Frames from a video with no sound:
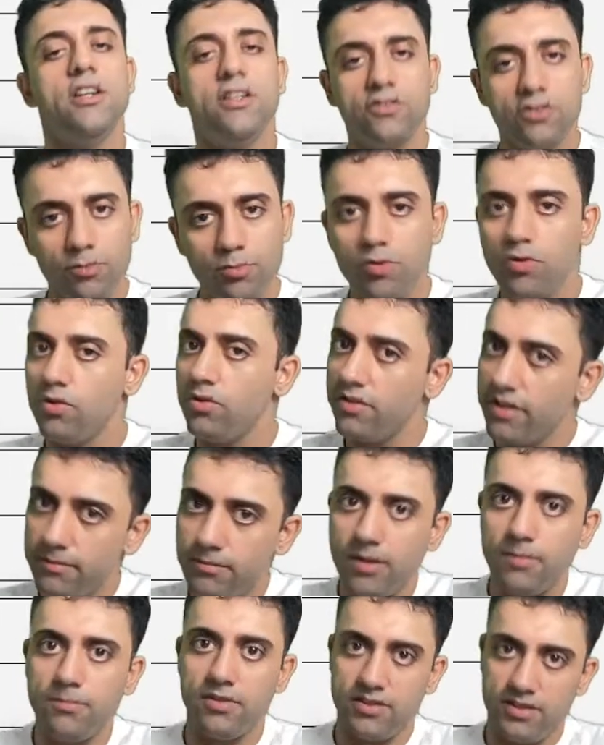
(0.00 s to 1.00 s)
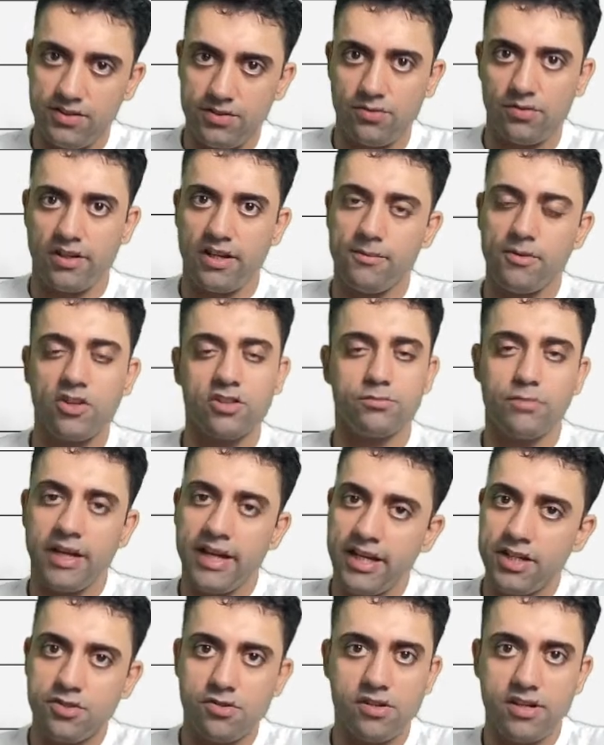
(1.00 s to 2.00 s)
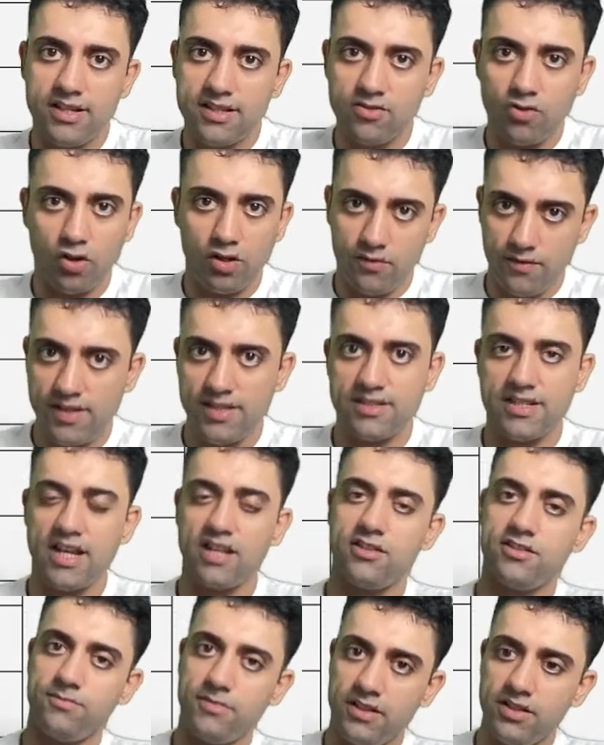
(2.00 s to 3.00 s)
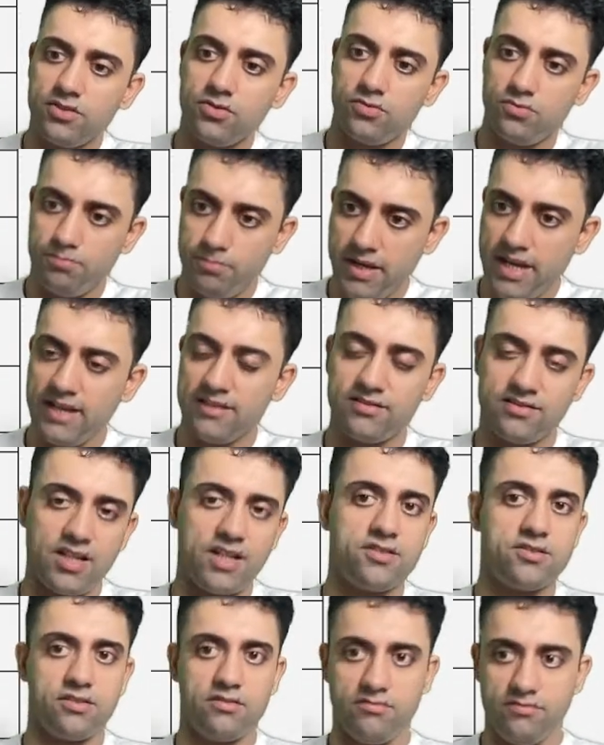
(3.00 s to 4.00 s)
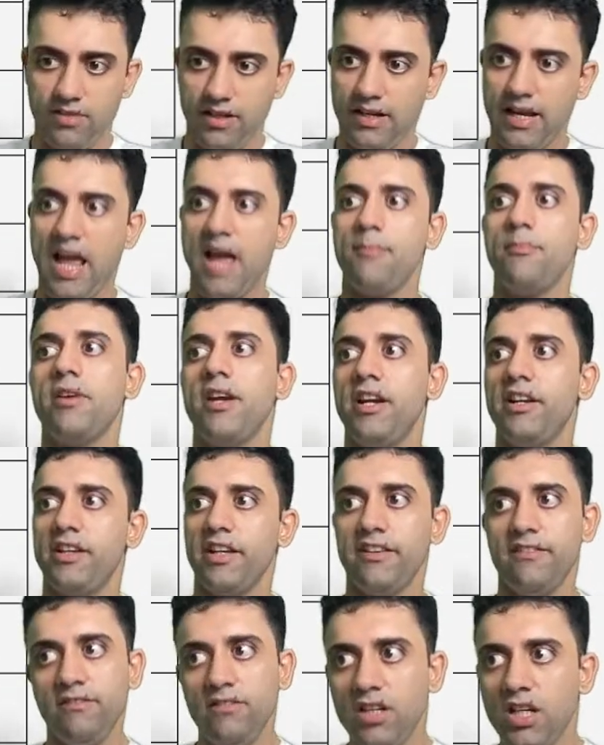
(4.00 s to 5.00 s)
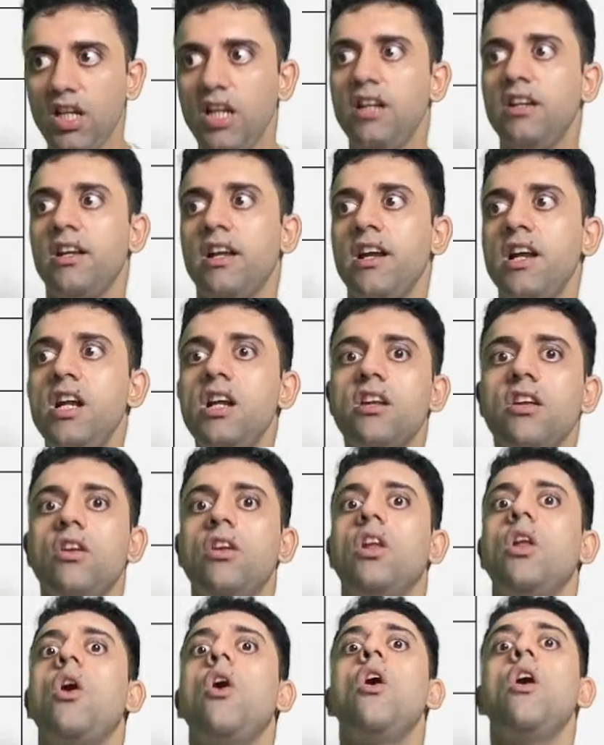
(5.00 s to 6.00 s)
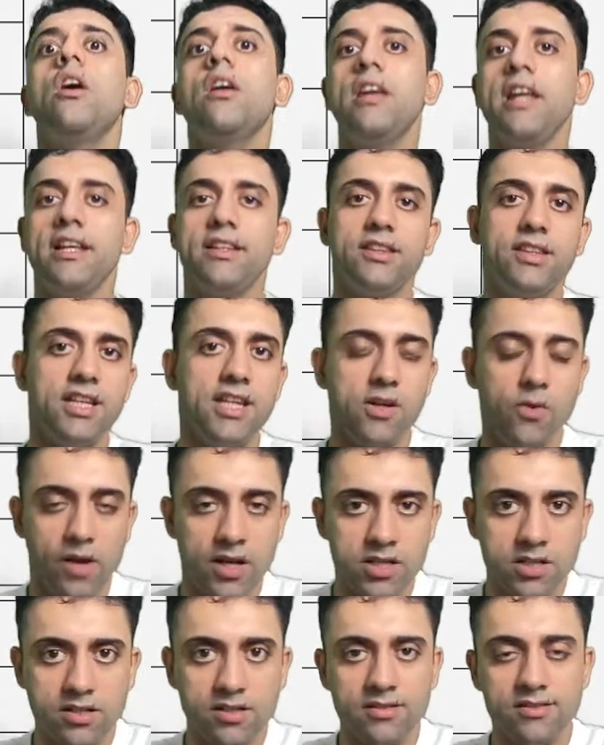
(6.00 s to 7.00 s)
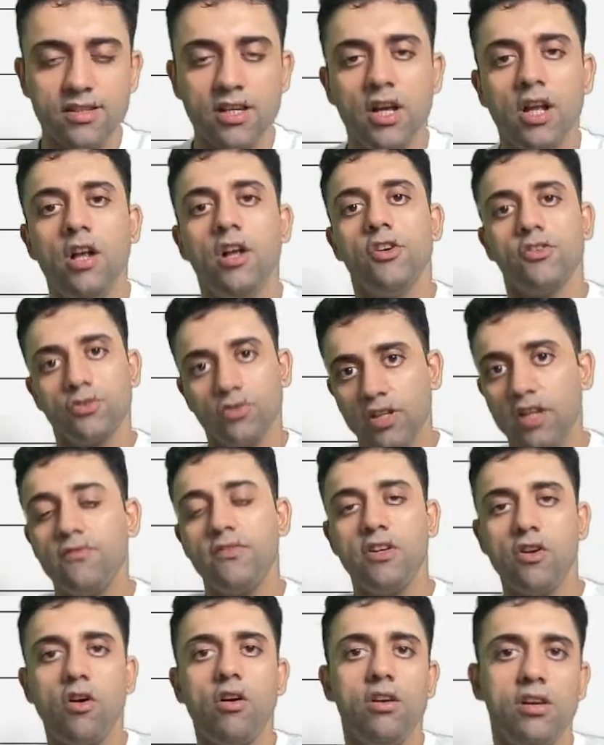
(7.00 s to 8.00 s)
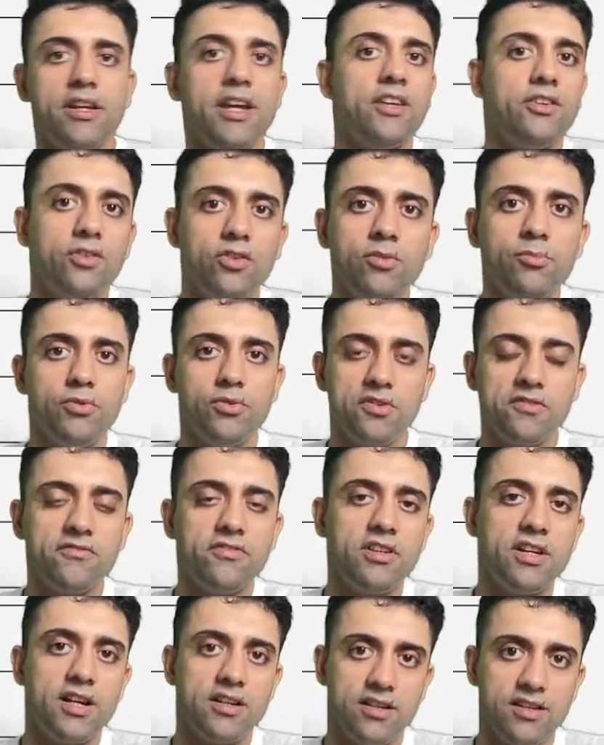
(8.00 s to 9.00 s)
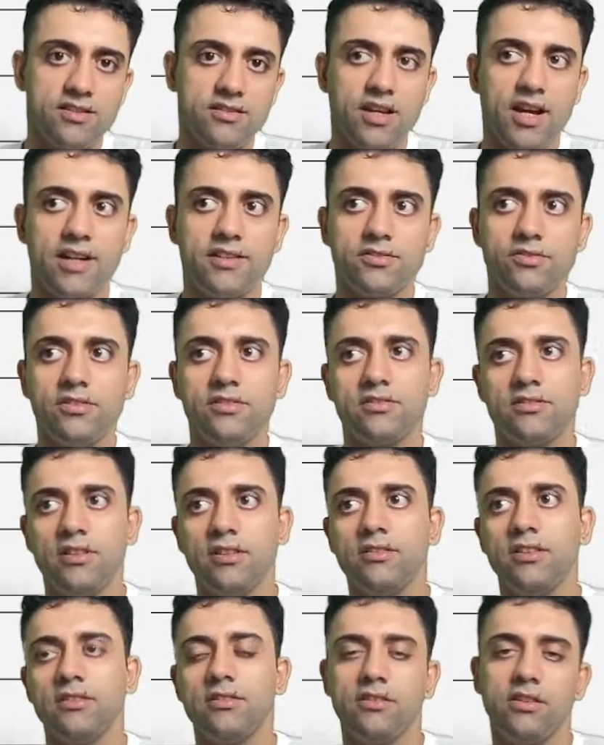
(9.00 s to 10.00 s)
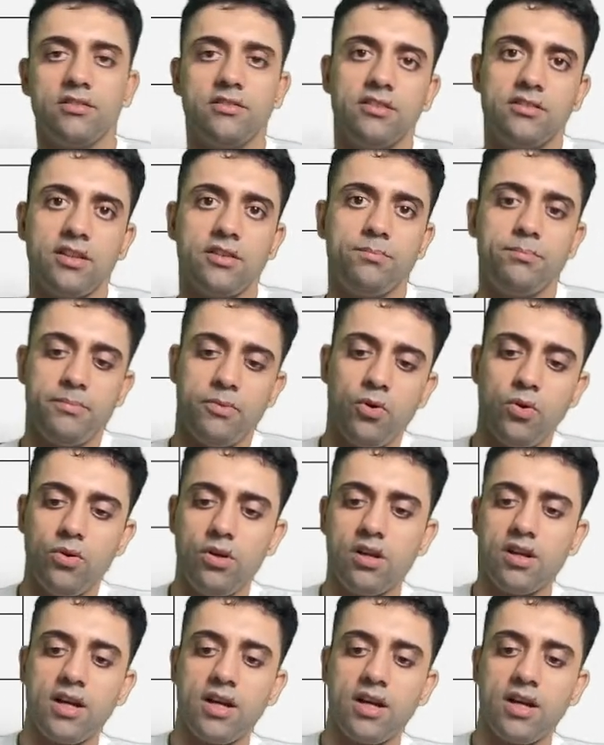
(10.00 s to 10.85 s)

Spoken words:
So bro, remember this, okay? Because my HODs always tells me to make such elaborative, detailed, long, lengthy questions so that we all can beautifully understand. So it's the whole